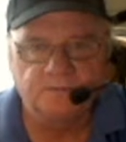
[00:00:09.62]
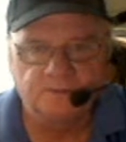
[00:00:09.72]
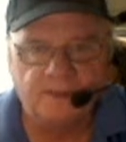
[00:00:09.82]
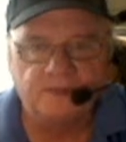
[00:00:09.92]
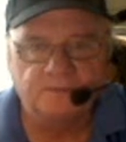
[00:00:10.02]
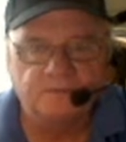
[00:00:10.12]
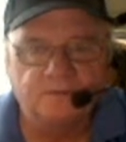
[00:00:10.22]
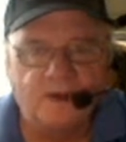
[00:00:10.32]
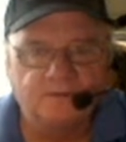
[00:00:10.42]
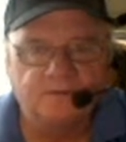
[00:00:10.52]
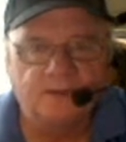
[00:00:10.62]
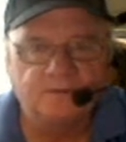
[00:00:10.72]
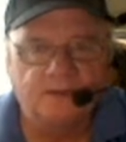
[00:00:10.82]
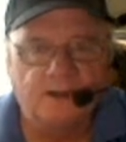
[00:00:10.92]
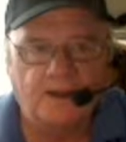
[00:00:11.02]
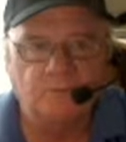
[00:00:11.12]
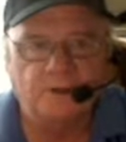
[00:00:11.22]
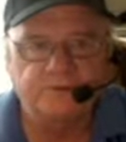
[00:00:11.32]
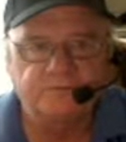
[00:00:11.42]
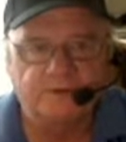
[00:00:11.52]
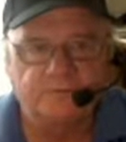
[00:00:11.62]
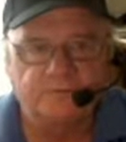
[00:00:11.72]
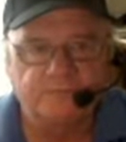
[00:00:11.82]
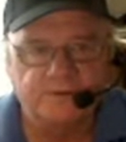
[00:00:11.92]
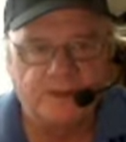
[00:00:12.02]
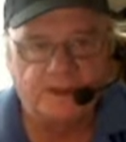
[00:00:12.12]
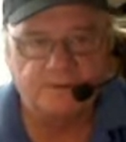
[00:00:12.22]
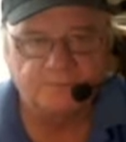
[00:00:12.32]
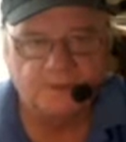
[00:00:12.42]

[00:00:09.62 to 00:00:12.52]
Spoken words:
Day at the track.com, race of the day.